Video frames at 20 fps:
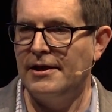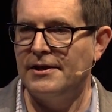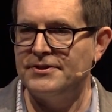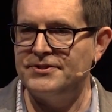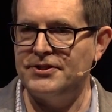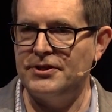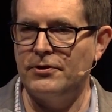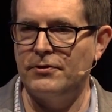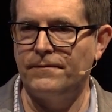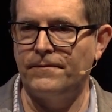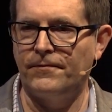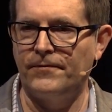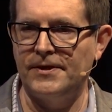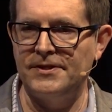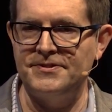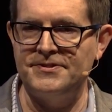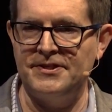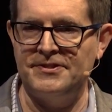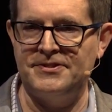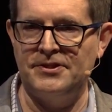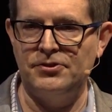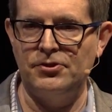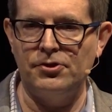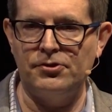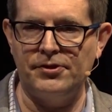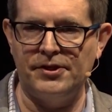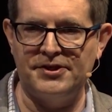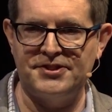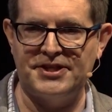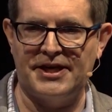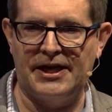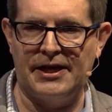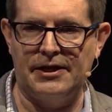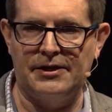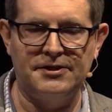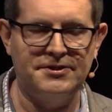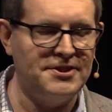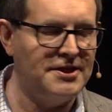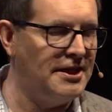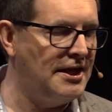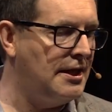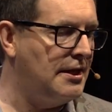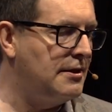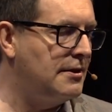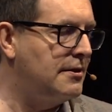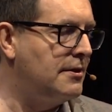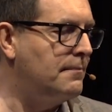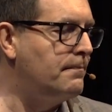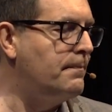So, for instance, a nucleotide, to get the